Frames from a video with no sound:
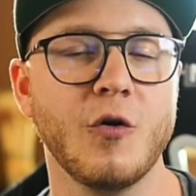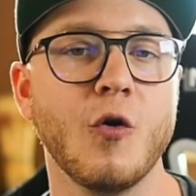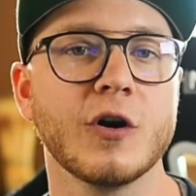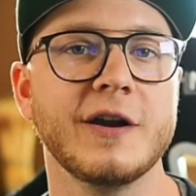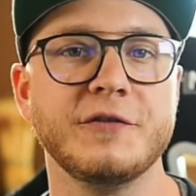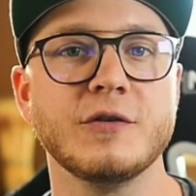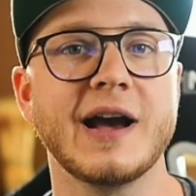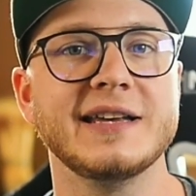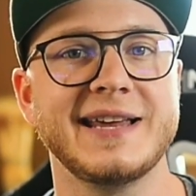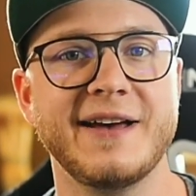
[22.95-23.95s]
or if you
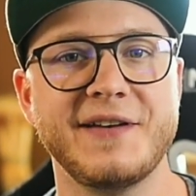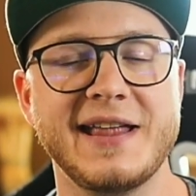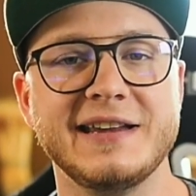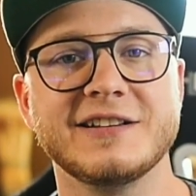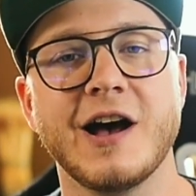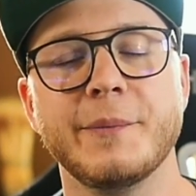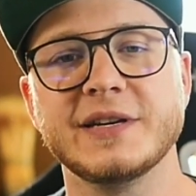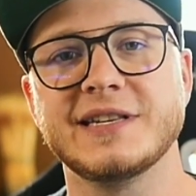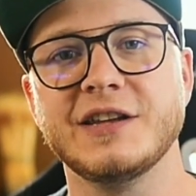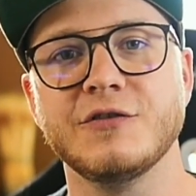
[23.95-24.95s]
guys have any
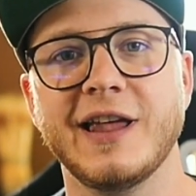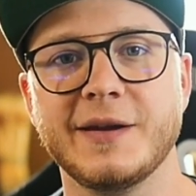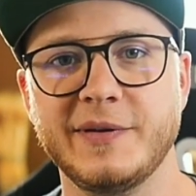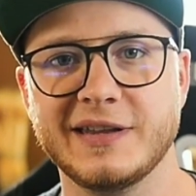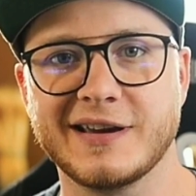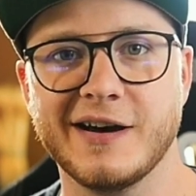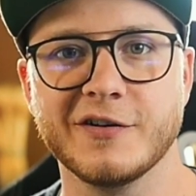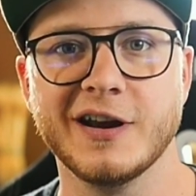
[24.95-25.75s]
topics that you'd like me to cover